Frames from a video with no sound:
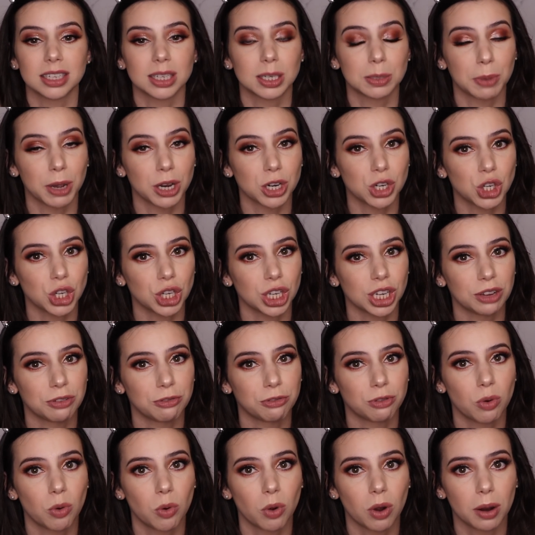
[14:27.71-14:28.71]
especially
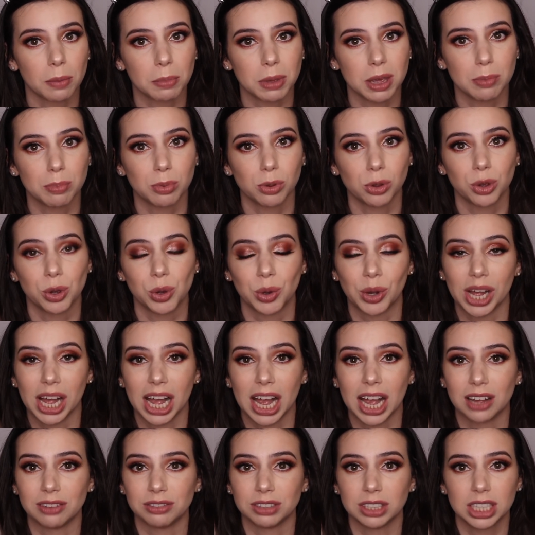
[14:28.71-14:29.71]
for people who
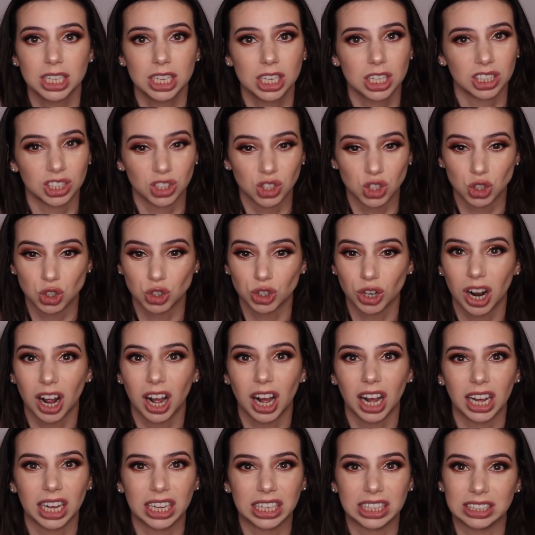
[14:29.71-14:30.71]
have
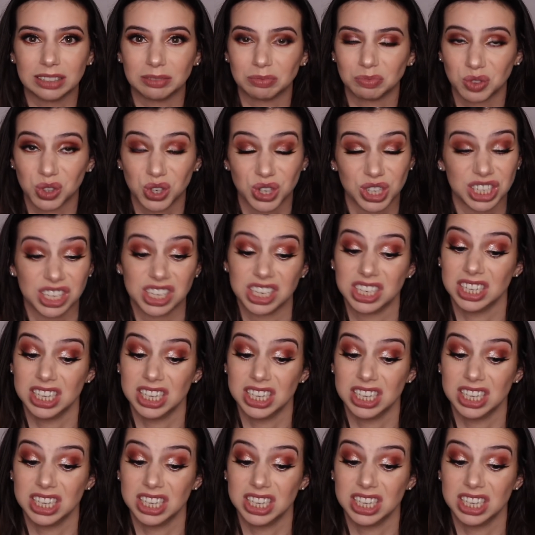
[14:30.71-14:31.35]
dry, crusty